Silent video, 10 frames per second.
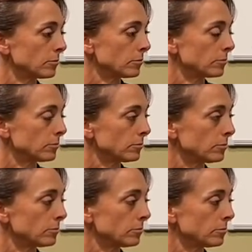
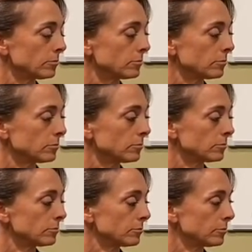
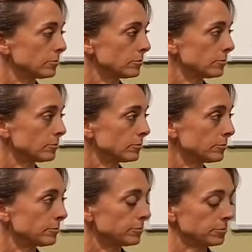
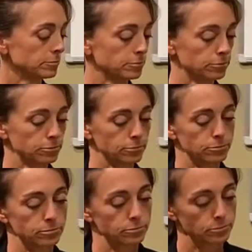
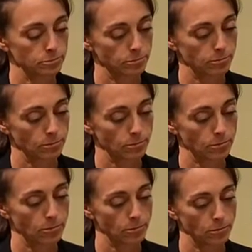
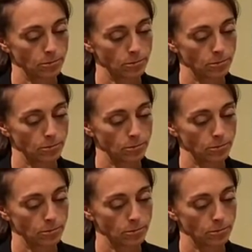No words are spoken by the person on screen.